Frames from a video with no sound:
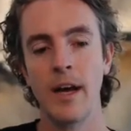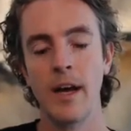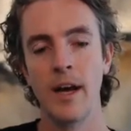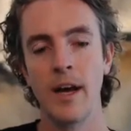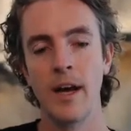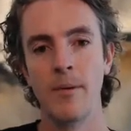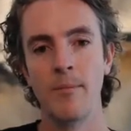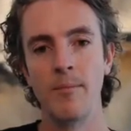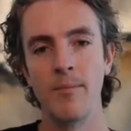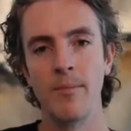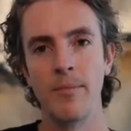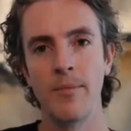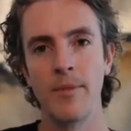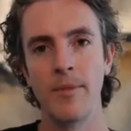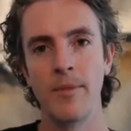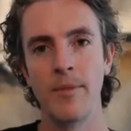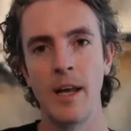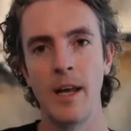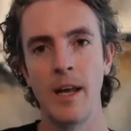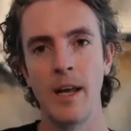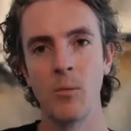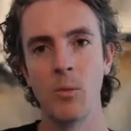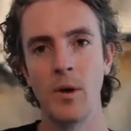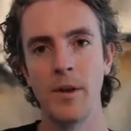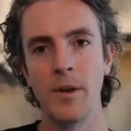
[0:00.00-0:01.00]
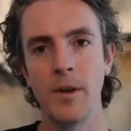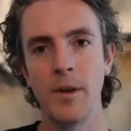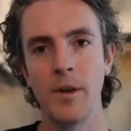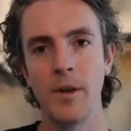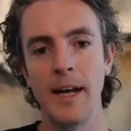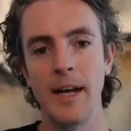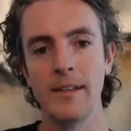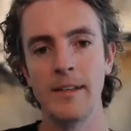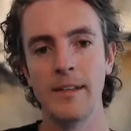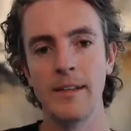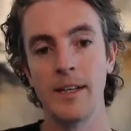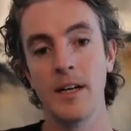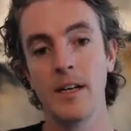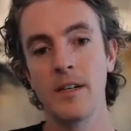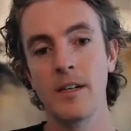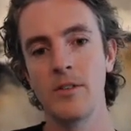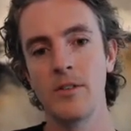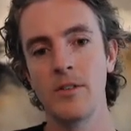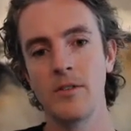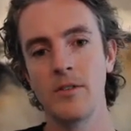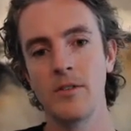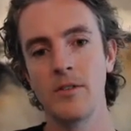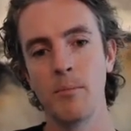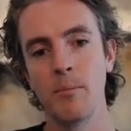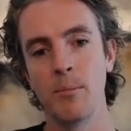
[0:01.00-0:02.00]
Um, and what that does
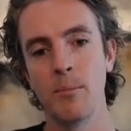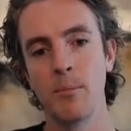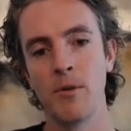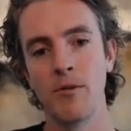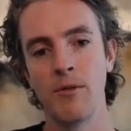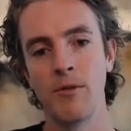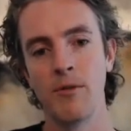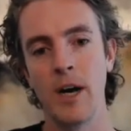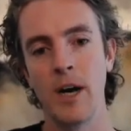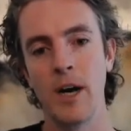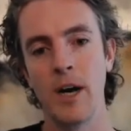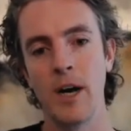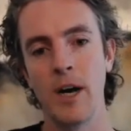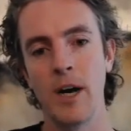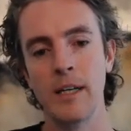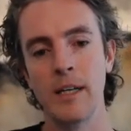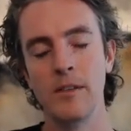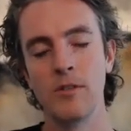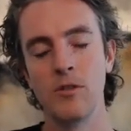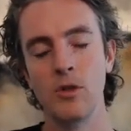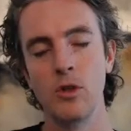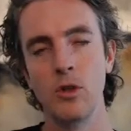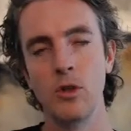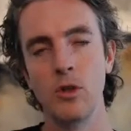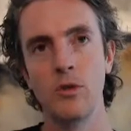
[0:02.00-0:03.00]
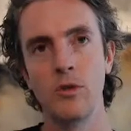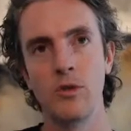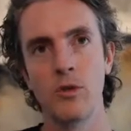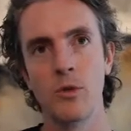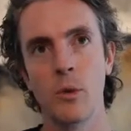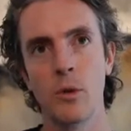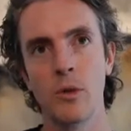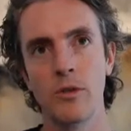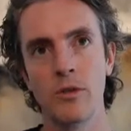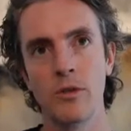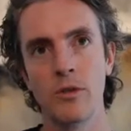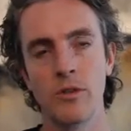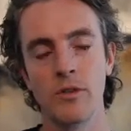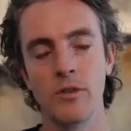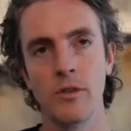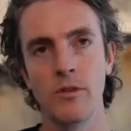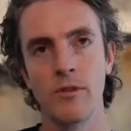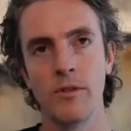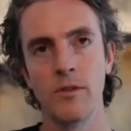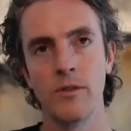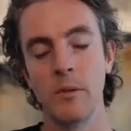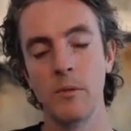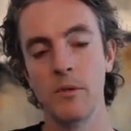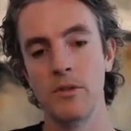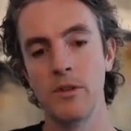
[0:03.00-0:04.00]
is it provides new sources
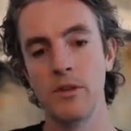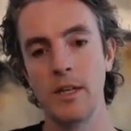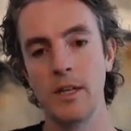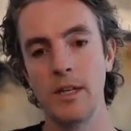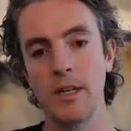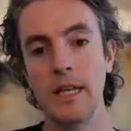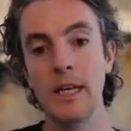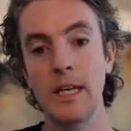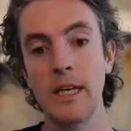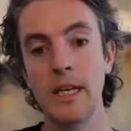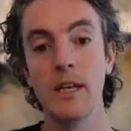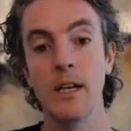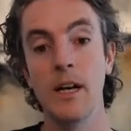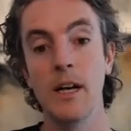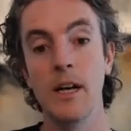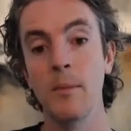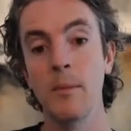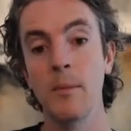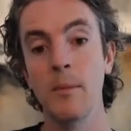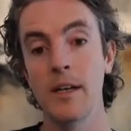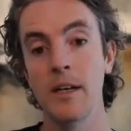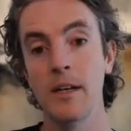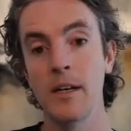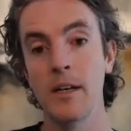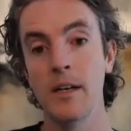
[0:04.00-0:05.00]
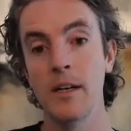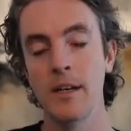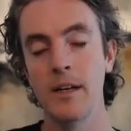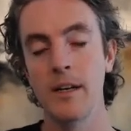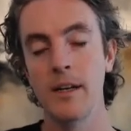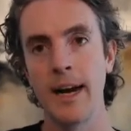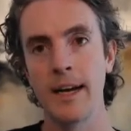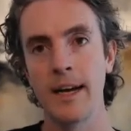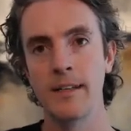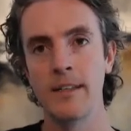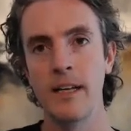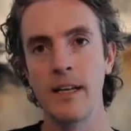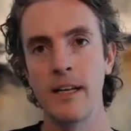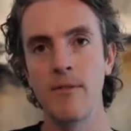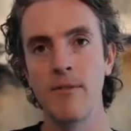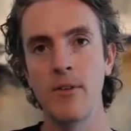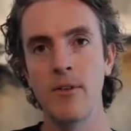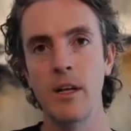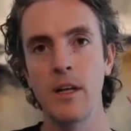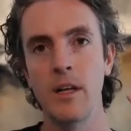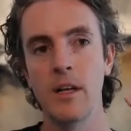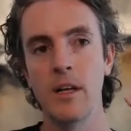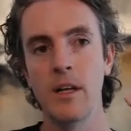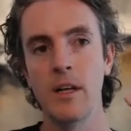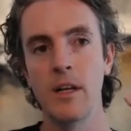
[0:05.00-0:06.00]
of, I would say, economic
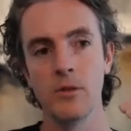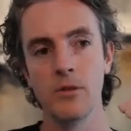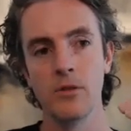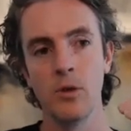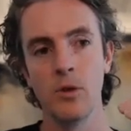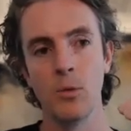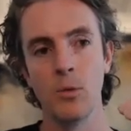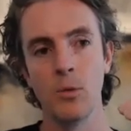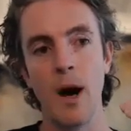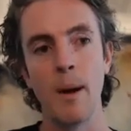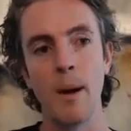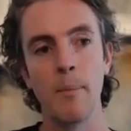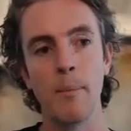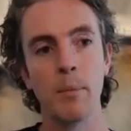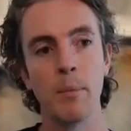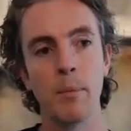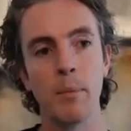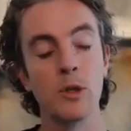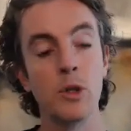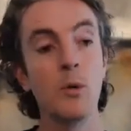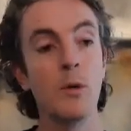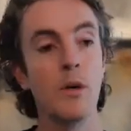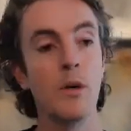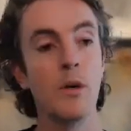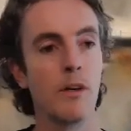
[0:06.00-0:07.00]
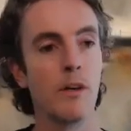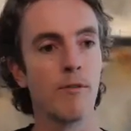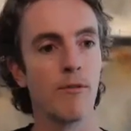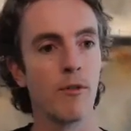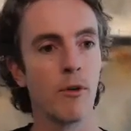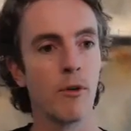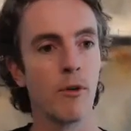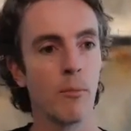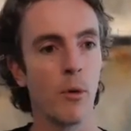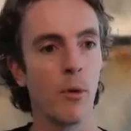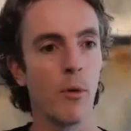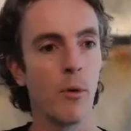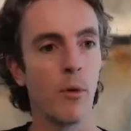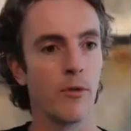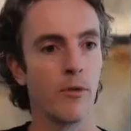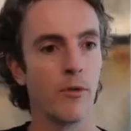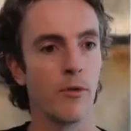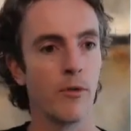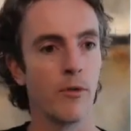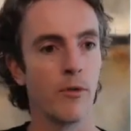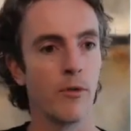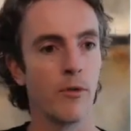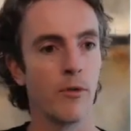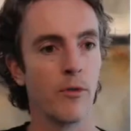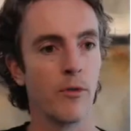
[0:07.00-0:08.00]
activity and also opportunity for both
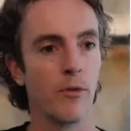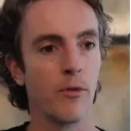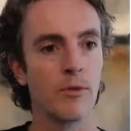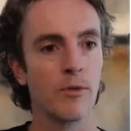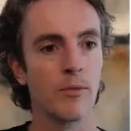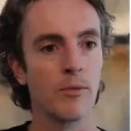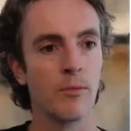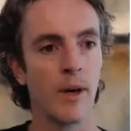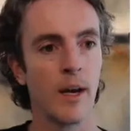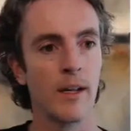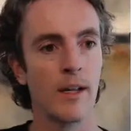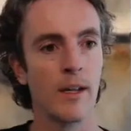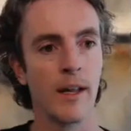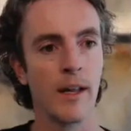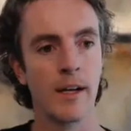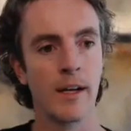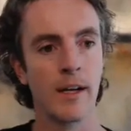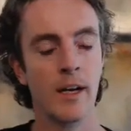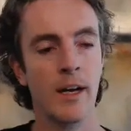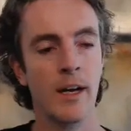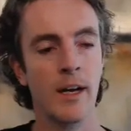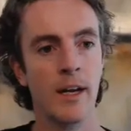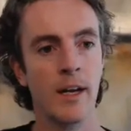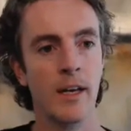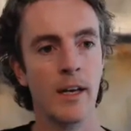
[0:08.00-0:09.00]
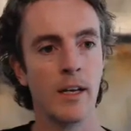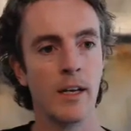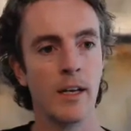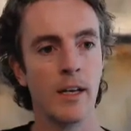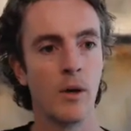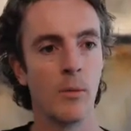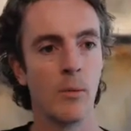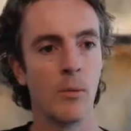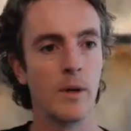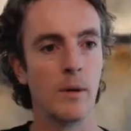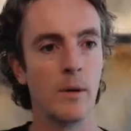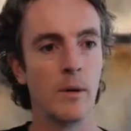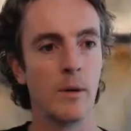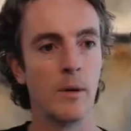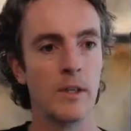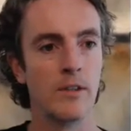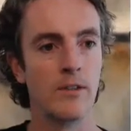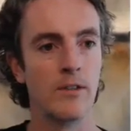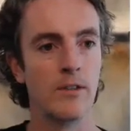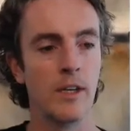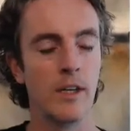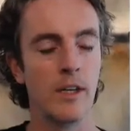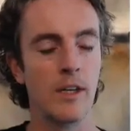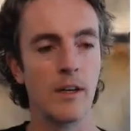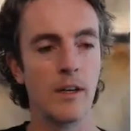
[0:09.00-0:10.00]
sides, right? Like, we
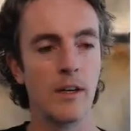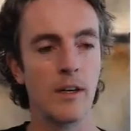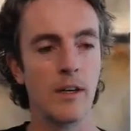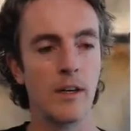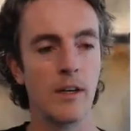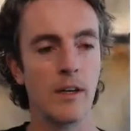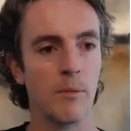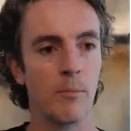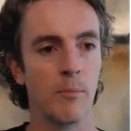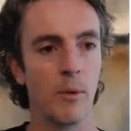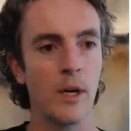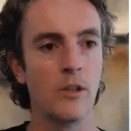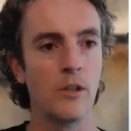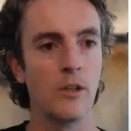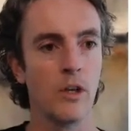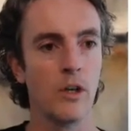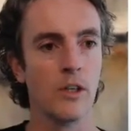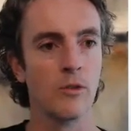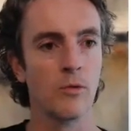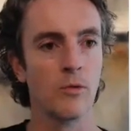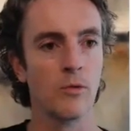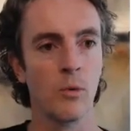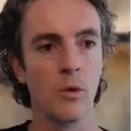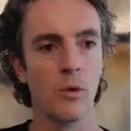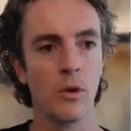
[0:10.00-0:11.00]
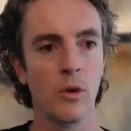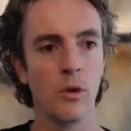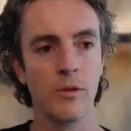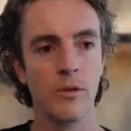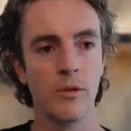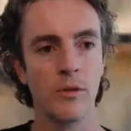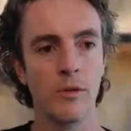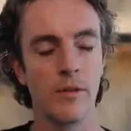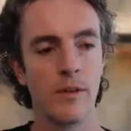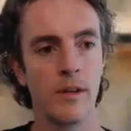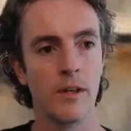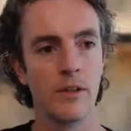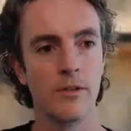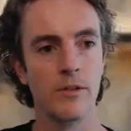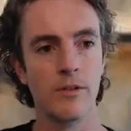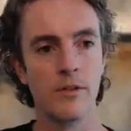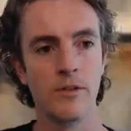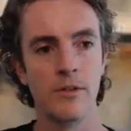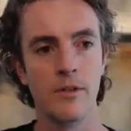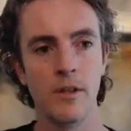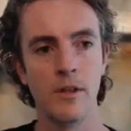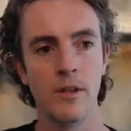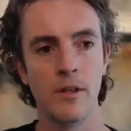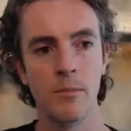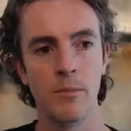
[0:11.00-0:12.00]
see in the Braintrust world,
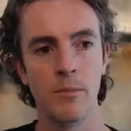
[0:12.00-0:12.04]
there's,